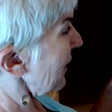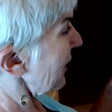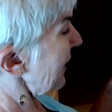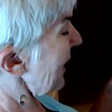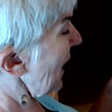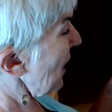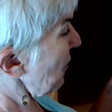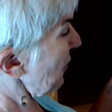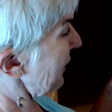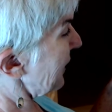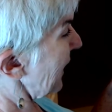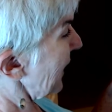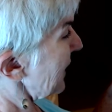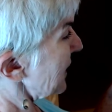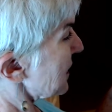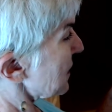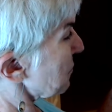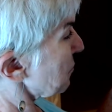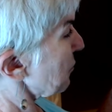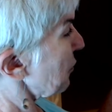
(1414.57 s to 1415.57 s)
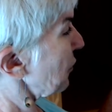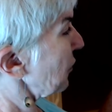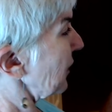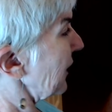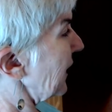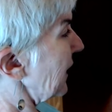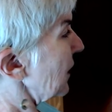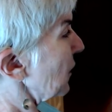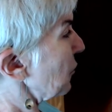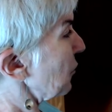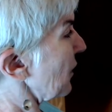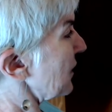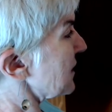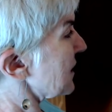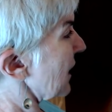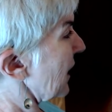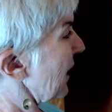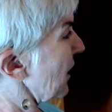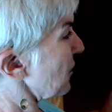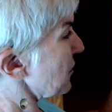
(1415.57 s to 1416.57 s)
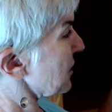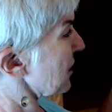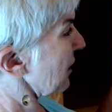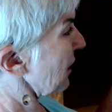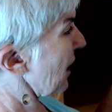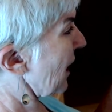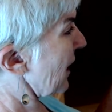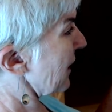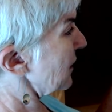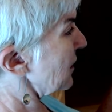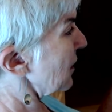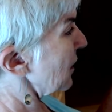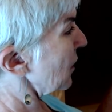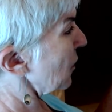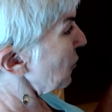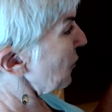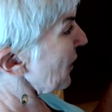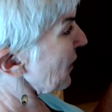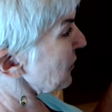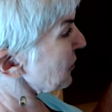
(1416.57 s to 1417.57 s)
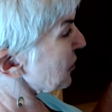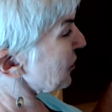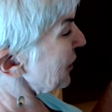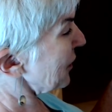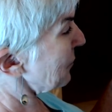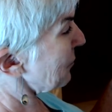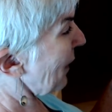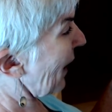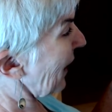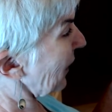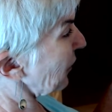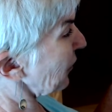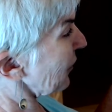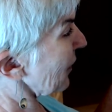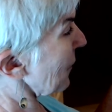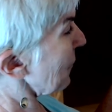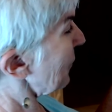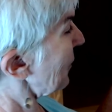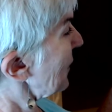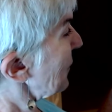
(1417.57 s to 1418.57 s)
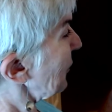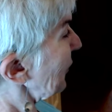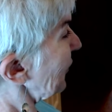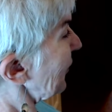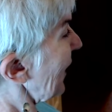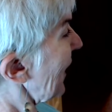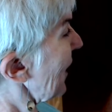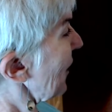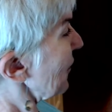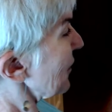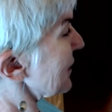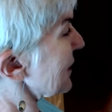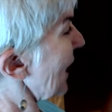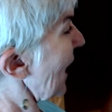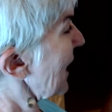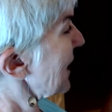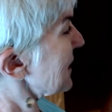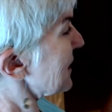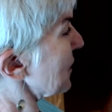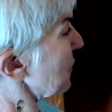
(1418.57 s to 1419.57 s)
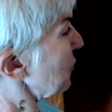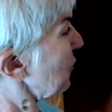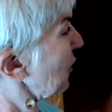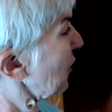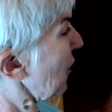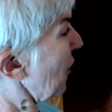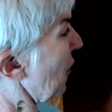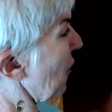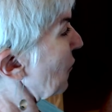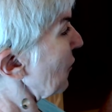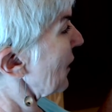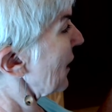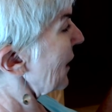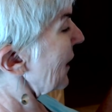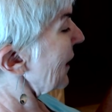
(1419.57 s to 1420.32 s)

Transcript: Nowadays, Perlita runs a hair salon where she piles up people's hair as high as it will go,